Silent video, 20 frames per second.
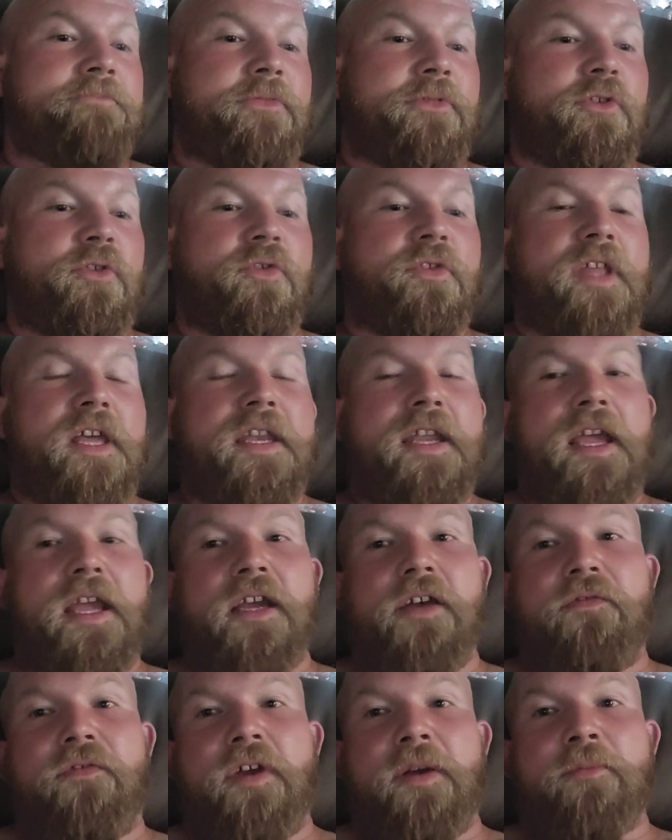you know, that
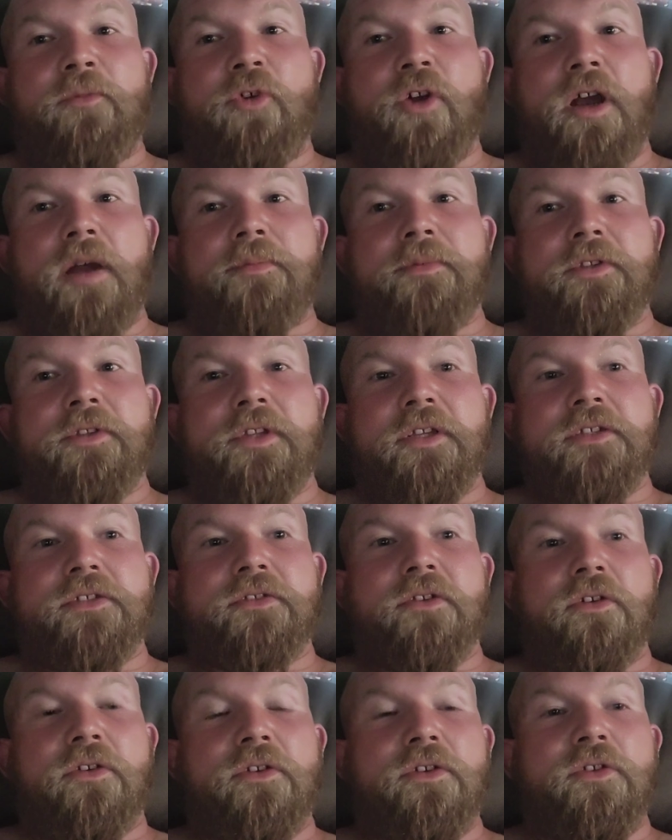AFM crap that they
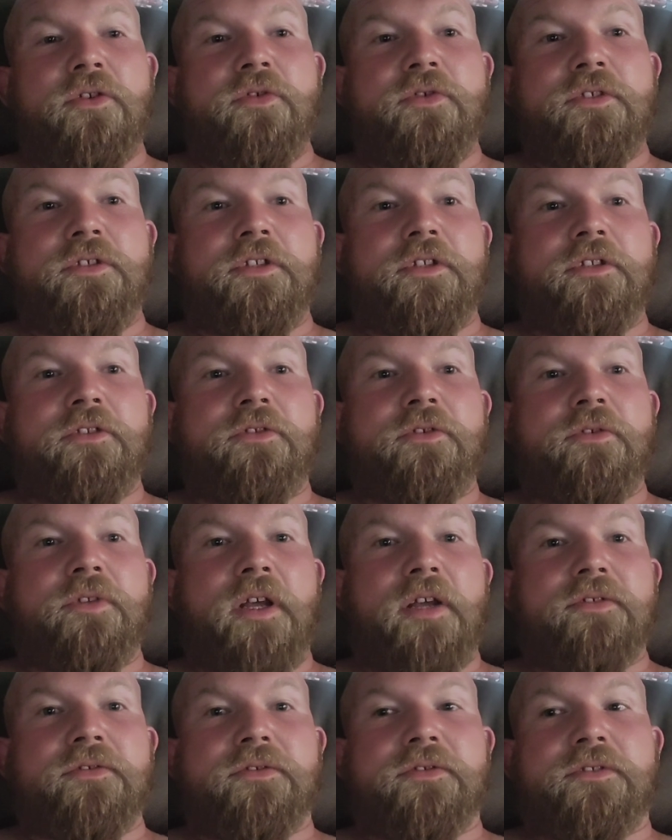started using in
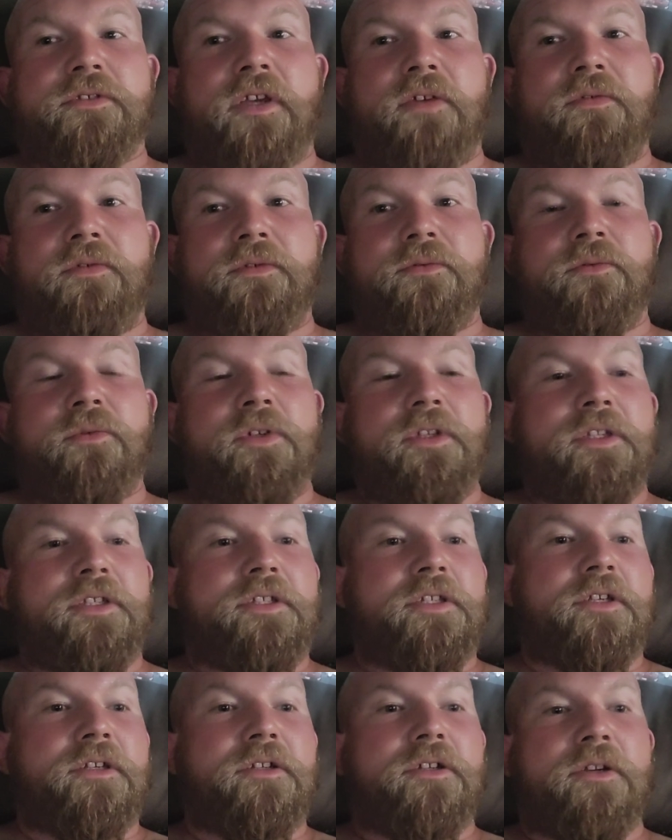2007 really
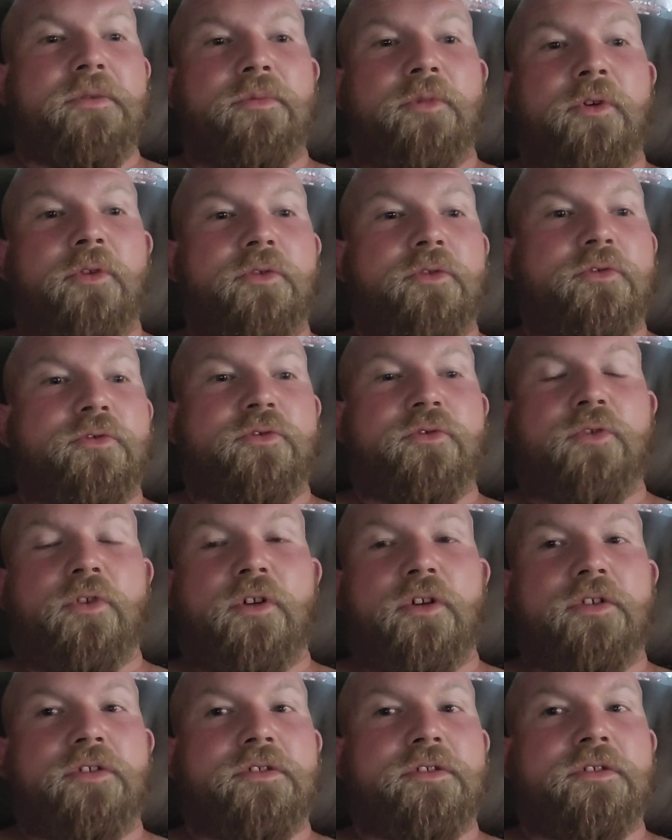did a number on those
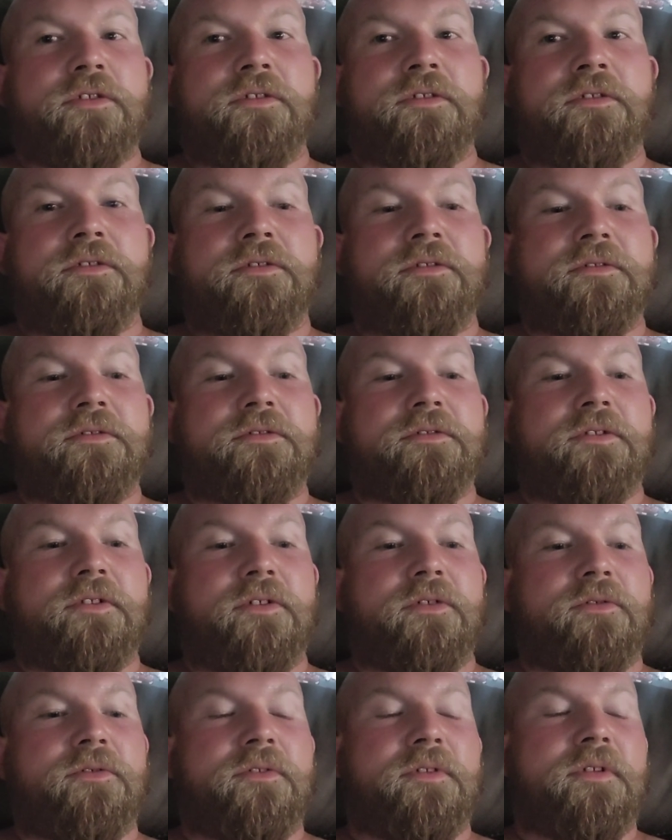trucks.
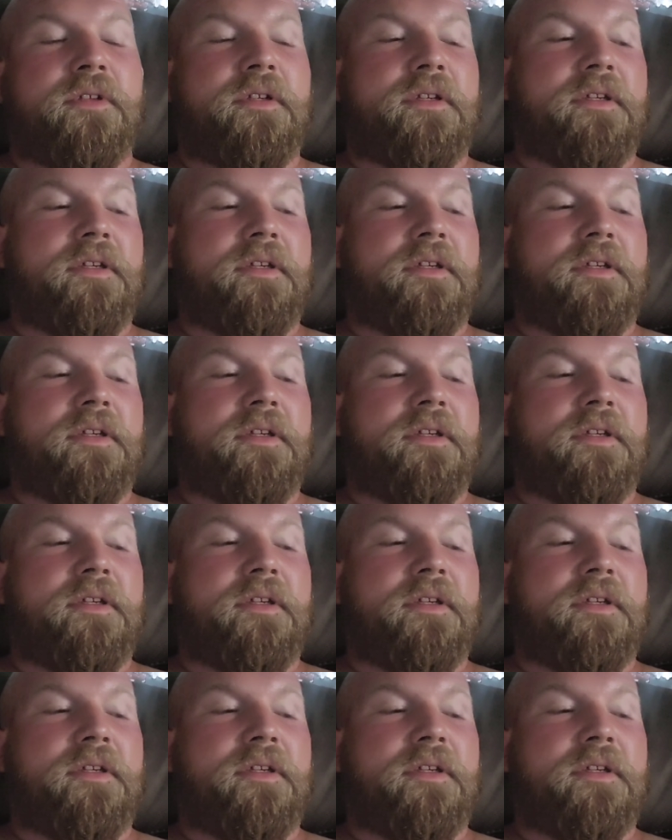So,